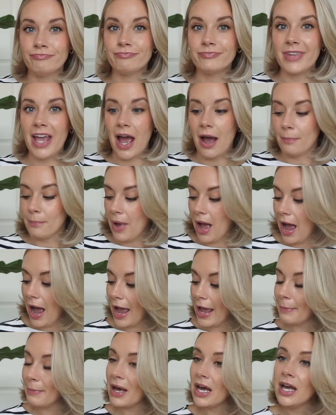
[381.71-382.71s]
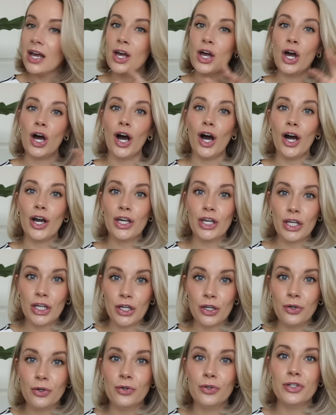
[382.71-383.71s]
yeah, I'm a
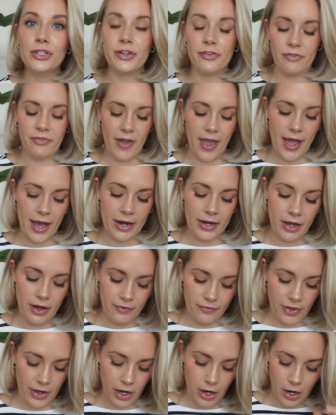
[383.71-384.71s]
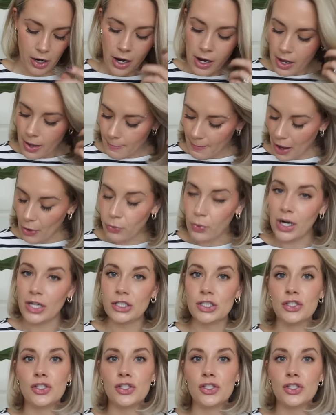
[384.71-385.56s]
huge fan of their mouthwash.